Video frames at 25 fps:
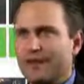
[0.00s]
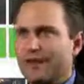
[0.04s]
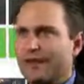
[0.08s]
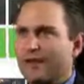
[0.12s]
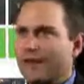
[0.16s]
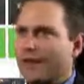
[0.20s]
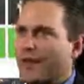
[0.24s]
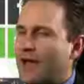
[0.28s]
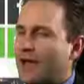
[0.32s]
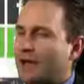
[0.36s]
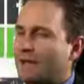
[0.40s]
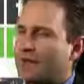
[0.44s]

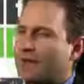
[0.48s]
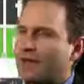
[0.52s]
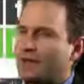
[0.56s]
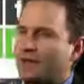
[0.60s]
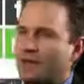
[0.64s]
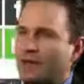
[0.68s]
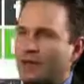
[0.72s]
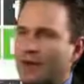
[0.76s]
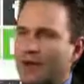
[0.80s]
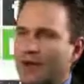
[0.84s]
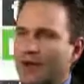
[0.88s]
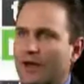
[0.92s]
Having to
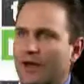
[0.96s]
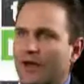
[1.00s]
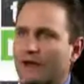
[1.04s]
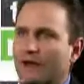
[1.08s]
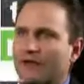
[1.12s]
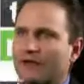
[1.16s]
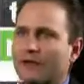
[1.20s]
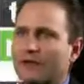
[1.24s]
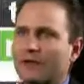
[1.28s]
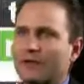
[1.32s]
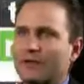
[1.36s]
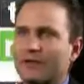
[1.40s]
go out
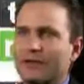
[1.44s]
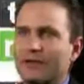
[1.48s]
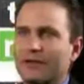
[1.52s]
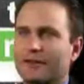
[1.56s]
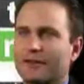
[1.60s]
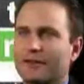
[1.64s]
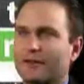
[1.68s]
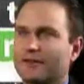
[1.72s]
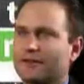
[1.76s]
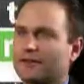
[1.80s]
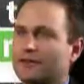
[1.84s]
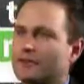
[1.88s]
in
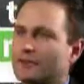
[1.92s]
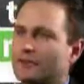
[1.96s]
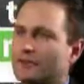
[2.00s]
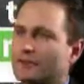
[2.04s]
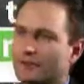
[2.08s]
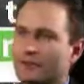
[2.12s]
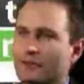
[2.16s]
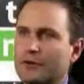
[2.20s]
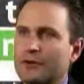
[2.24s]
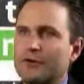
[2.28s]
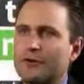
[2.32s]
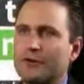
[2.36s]
a too
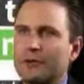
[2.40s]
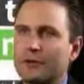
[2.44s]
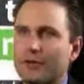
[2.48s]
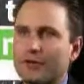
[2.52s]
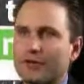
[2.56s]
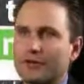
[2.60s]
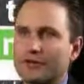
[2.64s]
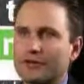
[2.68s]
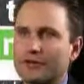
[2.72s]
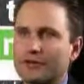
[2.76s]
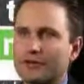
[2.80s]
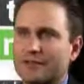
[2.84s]
frequent
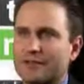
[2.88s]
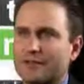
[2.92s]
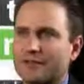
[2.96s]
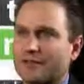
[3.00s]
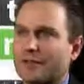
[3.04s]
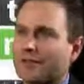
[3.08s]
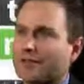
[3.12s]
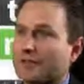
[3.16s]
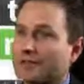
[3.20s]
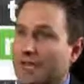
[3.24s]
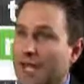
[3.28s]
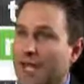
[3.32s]
basis
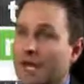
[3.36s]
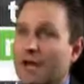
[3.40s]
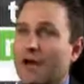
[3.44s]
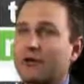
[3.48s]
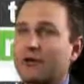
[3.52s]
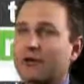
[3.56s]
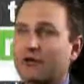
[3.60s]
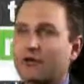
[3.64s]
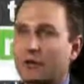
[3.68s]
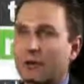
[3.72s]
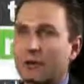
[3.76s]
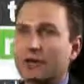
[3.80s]
and
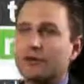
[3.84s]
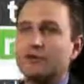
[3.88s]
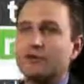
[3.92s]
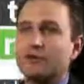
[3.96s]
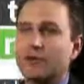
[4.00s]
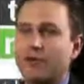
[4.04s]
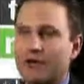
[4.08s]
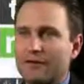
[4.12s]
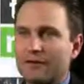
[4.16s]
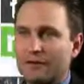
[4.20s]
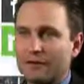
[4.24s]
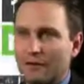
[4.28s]
count what you
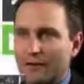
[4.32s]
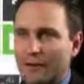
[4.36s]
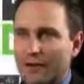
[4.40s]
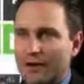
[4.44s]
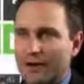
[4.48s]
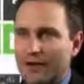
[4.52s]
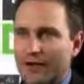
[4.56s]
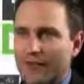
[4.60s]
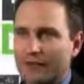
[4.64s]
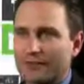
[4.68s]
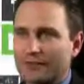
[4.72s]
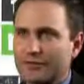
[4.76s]
have in a
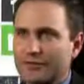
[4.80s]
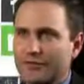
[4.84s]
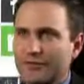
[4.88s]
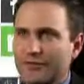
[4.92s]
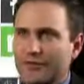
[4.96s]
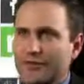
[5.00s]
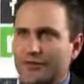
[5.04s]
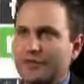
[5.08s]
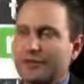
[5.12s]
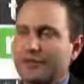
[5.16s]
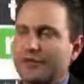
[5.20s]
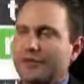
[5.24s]
warehouse.
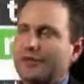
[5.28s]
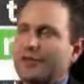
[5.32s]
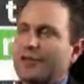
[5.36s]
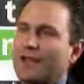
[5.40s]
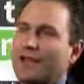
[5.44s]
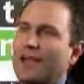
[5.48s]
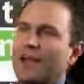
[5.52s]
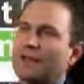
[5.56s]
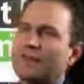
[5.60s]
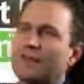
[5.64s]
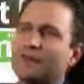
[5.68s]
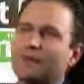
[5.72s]

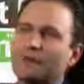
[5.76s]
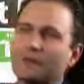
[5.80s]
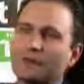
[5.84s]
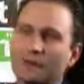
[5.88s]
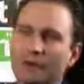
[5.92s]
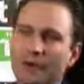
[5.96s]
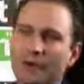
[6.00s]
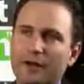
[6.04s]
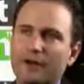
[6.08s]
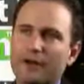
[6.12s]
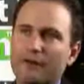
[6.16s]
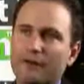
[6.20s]
Having to
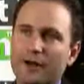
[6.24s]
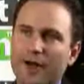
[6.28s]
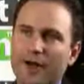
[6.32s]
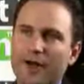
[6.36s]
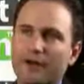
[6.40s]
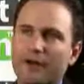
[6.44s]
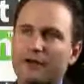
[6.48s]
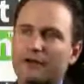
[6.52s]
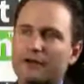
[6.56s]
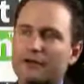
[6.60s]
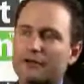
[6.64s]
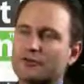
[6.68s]
run
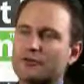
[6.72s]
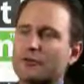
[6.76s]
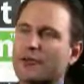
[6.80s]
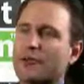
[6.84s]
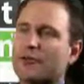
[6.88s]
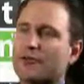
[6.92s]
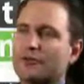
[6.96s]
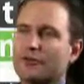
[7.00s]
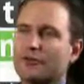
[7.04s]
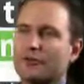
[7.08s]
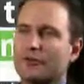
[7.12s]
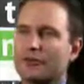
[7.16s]
around and try
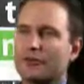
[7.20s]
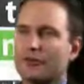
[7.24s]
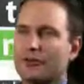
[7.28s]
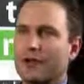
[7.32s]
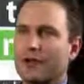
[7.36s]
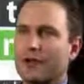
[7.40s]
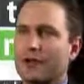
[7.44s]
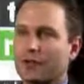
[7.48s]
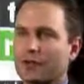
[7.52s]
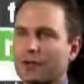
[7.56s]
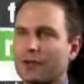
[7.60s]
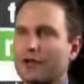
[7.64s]
and figure
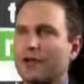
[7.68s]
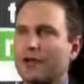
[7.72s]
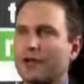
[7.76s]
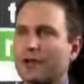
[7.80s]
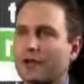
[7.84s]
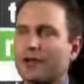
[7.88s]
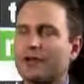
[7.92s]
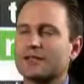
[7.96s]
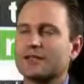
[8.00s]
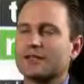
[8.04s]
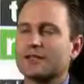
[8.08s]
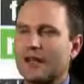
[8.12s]
out where that
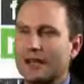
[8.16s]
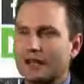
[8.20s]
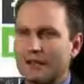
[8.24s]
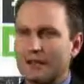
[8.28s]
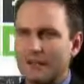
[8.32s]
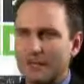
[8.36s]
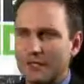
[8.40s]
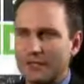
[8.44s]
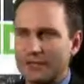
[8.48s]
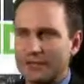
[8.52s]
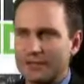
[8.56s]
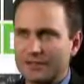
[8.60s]
lost
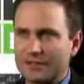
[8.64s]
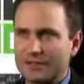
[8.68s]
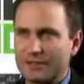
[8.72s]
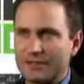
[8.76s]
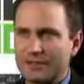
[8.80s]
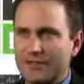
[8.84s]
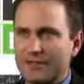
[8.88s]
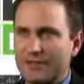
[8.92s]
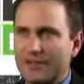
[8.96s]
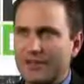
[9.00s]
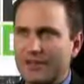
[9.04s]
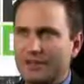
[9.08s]
item is.
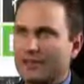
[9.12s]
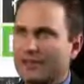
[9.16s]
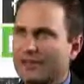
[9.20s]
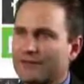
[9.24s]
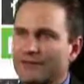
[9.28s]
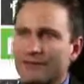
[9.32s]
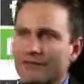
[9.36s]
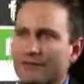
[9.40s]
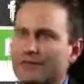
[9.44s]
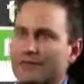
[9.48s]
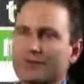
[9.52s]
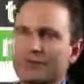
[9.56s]

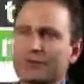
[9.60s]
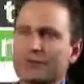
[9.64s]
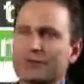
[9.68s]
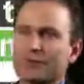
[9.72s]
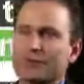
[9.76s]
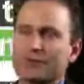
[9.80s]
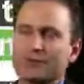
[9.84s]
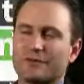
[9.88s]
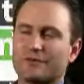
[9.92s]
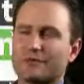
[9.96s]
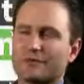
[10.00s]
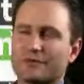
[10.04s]
Those are
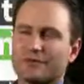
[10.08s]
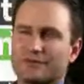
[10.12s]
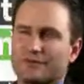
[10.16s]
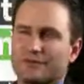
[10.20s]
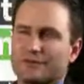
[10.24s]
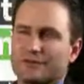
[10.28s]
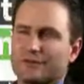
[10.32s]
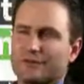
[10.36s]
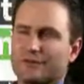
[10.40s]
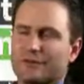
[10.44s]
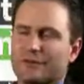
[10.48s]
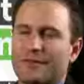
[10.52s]
sorts of
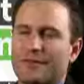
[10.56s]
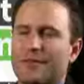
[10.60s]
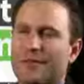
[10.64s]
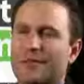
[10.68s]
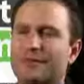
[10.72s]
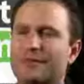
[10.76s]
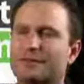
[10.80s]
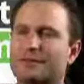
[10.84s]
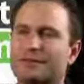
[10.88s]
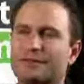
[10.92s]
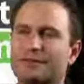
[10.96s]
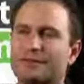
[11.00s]

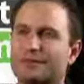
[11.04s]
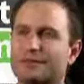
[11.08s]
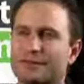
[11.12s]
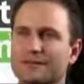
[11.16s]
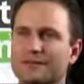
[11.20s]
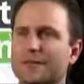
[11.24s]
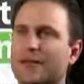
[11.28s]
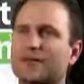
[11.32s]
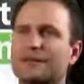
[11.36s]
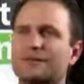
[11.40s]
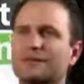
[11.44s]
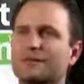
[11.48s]
things and
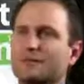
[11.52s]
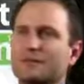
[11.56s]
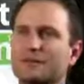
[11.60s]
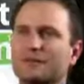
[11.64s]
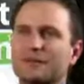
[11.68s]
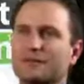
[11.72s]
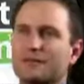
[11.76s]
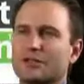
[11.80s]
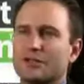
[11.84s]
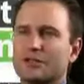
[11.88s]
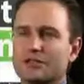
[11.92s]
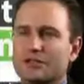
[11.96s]
cycles
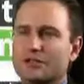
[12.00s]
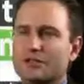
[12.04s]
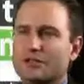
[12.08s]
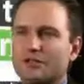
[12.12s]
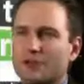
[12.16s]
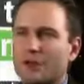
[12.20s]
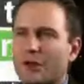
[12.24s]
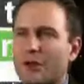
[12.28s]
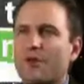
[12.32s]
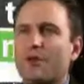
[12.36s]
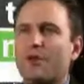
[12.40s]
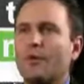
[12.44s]
that you just
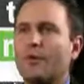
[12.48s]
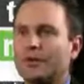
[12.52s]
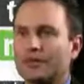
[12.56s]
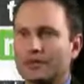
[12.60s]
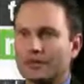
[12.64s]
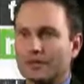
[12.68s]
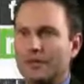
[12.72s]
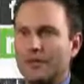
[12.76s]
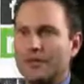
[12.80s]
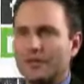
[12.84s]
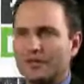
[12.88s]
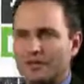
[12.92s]
don't want to
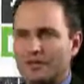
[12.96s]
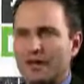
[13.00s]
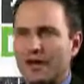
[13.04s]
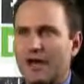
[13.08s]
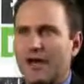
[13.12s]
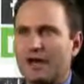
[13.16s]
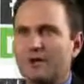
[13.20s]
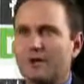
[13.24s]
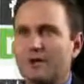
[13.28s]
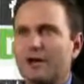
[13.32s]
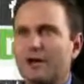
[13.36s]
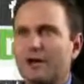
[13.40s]
spend
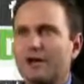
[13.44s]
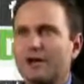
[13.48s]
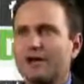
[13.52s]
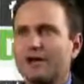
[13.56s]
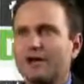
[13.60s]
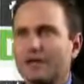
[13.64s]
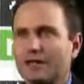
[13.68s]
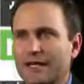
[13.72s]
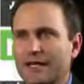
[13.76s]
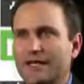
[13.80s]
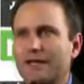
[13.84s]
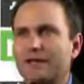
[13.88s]
time on
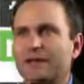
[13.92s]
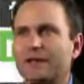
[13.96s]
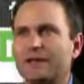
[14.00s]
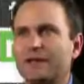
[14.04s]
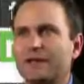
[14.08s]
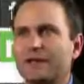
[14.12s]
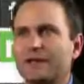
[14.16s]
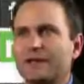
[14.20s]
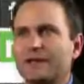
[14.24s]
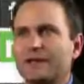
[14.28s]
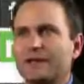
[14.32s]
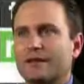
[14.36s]
in
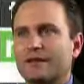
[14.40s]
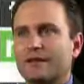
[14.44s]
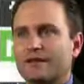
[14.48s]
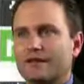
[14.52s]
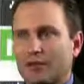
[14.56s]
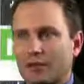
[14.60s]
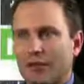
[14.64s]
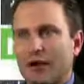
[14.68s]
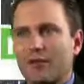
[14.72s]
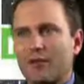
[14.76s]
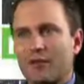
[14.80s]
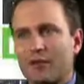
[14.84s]

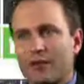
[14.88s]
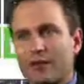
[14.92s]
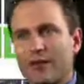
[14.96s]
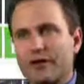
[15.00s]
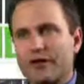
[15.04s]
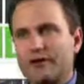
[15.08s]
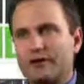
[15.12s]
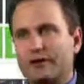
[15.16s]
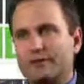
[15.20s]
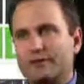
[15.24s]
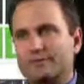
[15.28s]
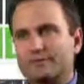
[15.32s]
your
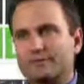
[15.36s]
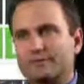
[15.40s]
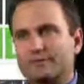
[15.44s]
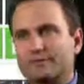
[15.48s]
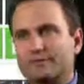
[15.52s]
operation.